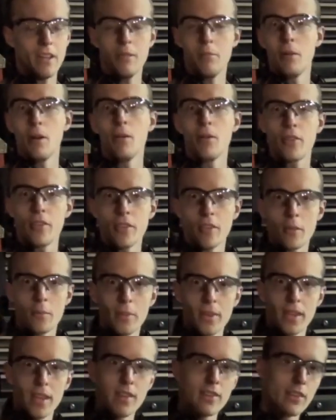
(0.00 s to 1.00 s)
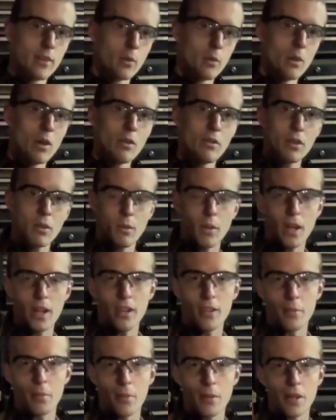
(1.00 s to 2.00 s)
in most circumstances it won't
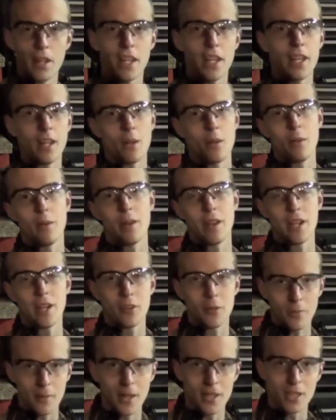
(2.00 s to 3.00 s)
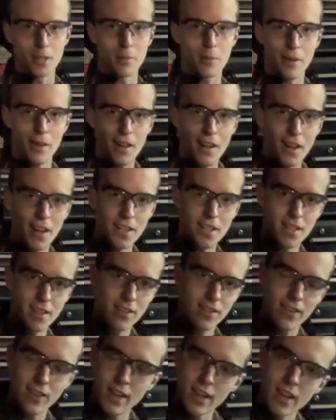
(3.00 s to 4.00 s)
require preheat or any special
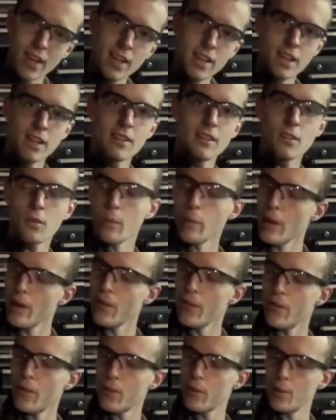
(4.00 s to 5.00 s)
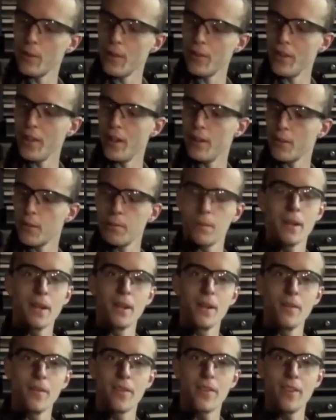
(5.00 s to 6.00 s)
precautions. You can just weld this with, uh, with
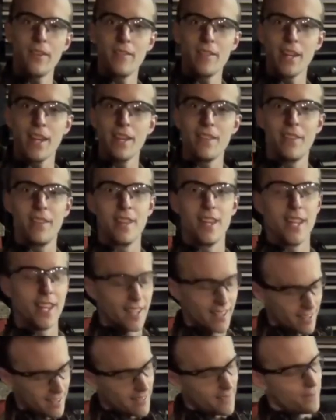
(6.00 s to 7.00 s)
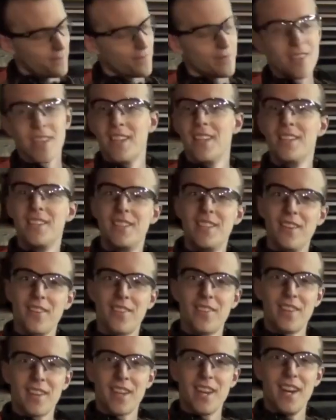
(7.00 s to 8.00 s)
plain old 7018,
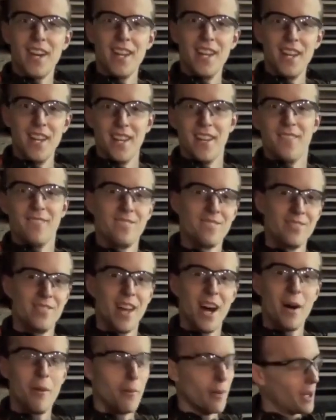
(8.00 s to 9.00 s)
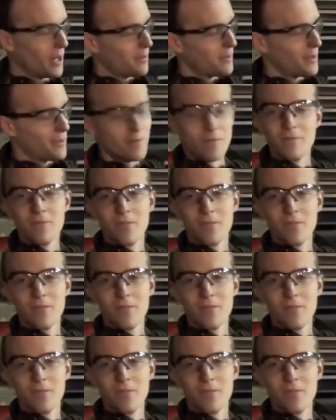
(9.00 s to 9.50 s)
just like I did. Not well, but